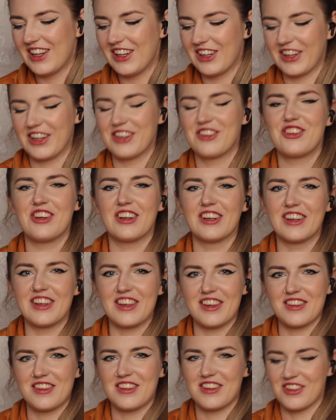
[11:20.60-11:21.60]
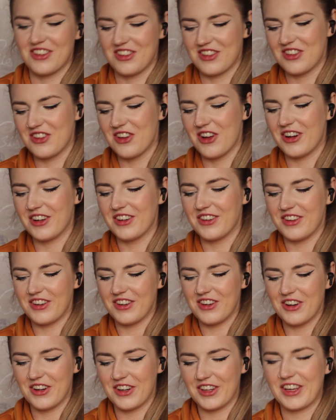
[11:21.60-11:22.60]
Look how chilled he is, he does not
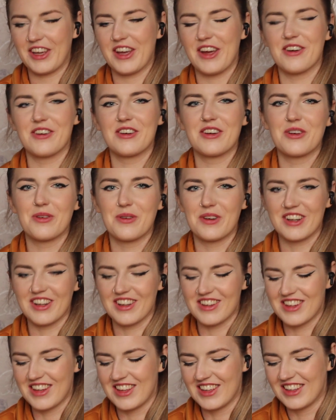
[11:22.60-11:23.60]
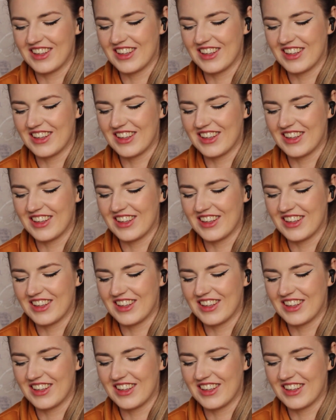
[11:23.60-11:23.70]
a care in the world.